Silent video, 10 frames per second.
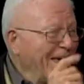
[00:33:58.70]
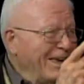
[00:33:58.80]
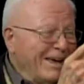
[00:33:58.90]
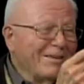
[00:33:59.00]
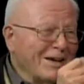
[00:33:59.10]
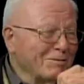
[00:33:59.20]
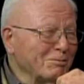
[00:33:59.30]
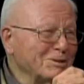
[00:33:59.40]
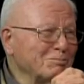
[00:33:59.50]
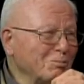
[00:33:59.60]
yeah, that
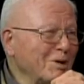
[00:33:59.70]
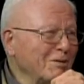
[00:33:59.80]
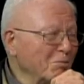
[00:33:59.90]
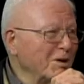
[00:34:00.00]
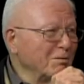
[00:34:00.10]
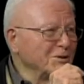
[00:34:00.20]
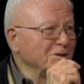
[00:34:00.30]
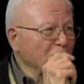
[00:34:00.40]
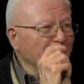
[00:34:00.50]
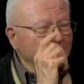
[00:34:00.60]
was one when I was
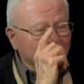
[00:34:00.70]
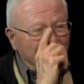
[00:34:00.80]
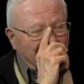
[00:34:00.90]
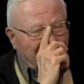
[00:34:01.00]
in grade school.